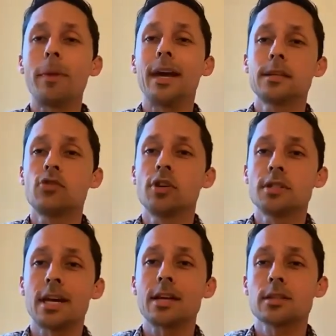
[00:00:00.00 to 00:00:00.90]
antigen
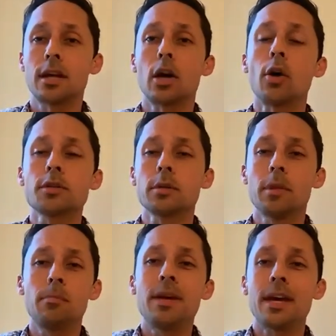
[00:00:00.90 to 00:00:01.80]
tests can
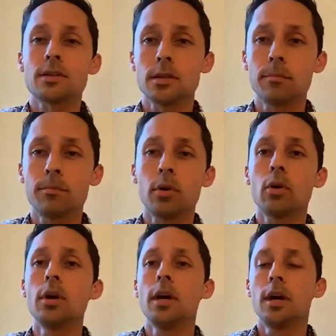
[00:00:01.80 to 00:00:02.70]
ultimately be as
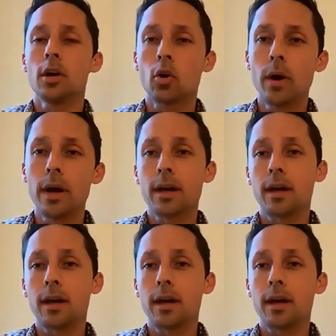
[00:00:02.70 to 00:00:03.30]
simple, quick,